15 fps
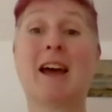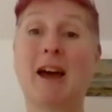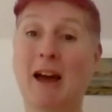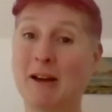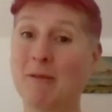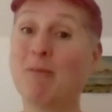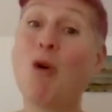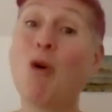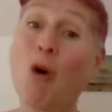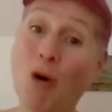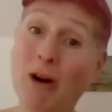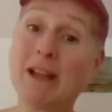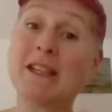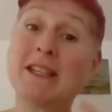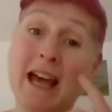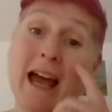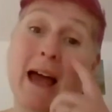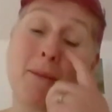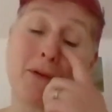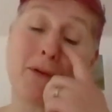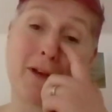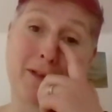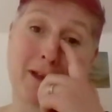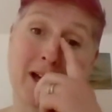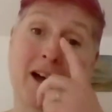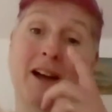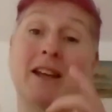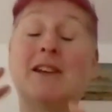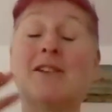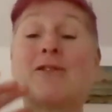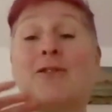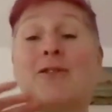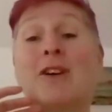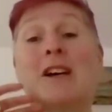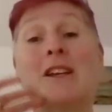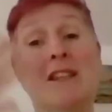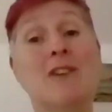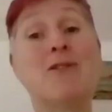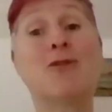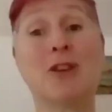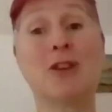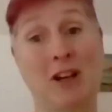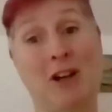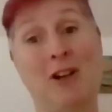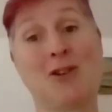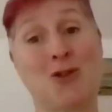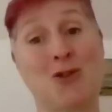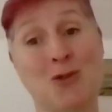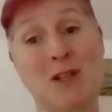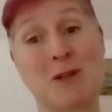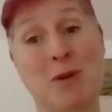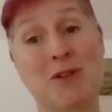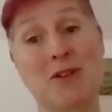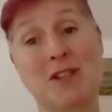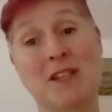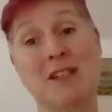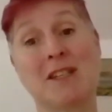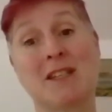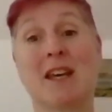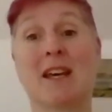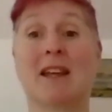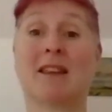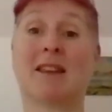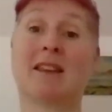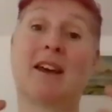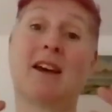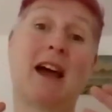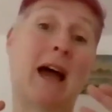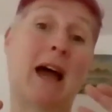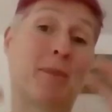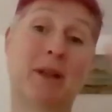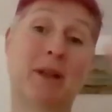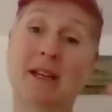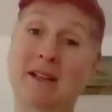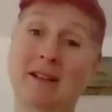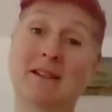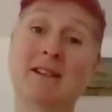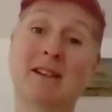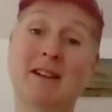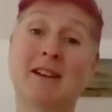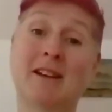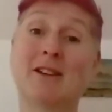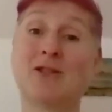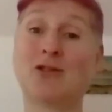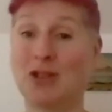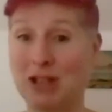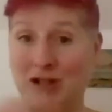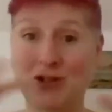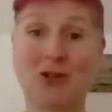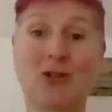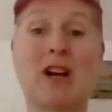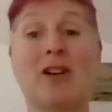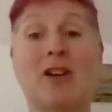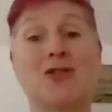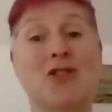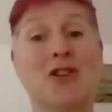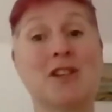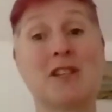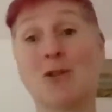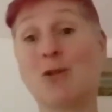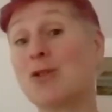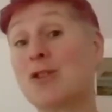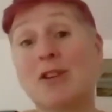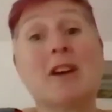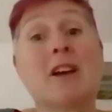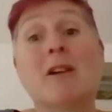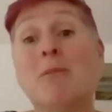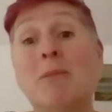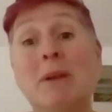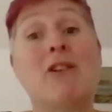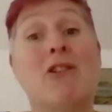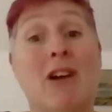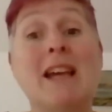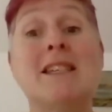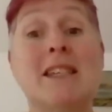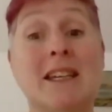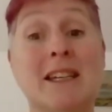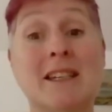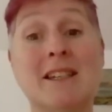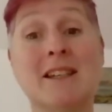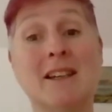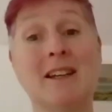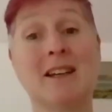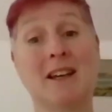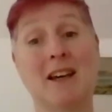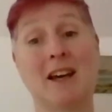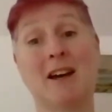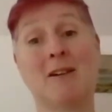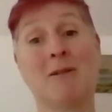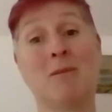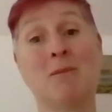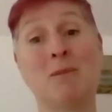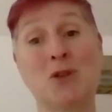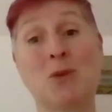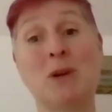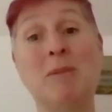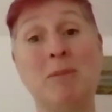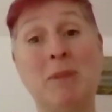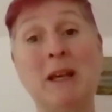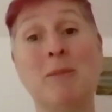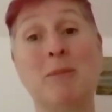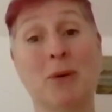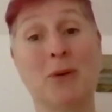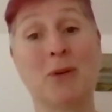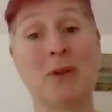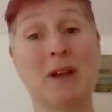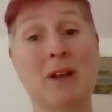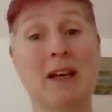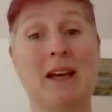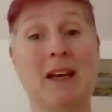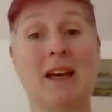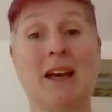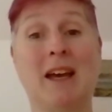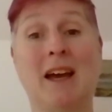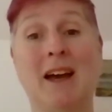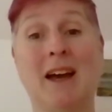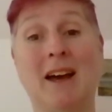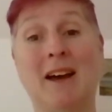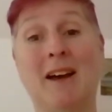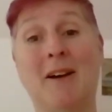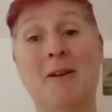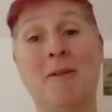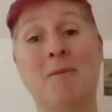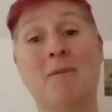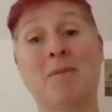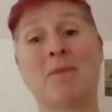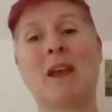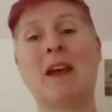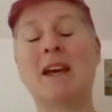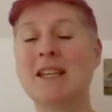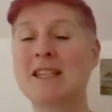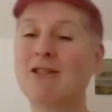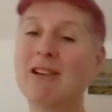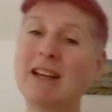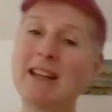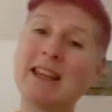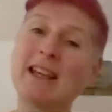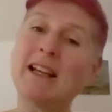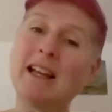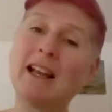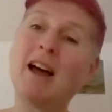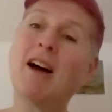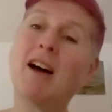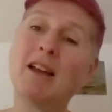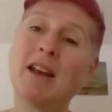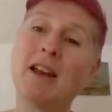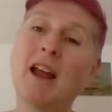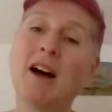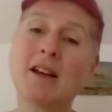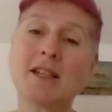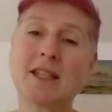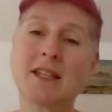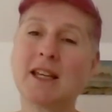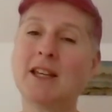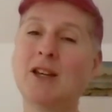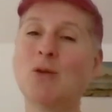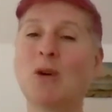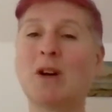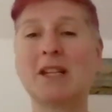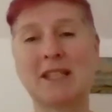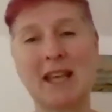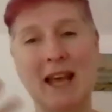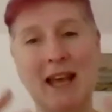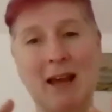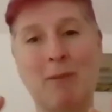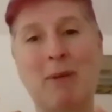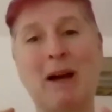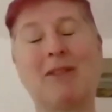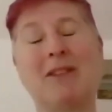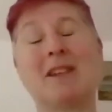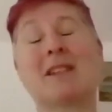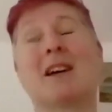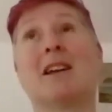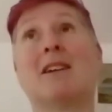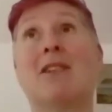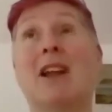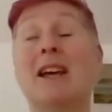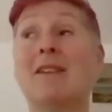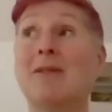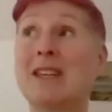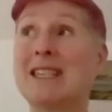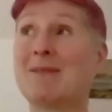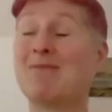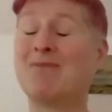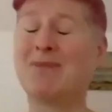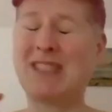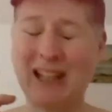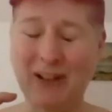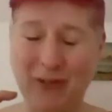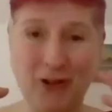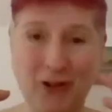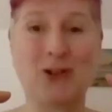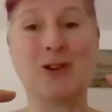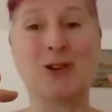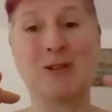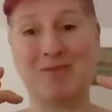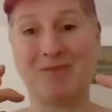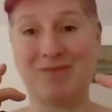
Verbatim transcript: uh, more in depth at the kind of different cultural responses that that happen in traditional cultures and also that can be created um, between people. Uh, is there hmm. anything la last thing you want to say about this kind of like this difficult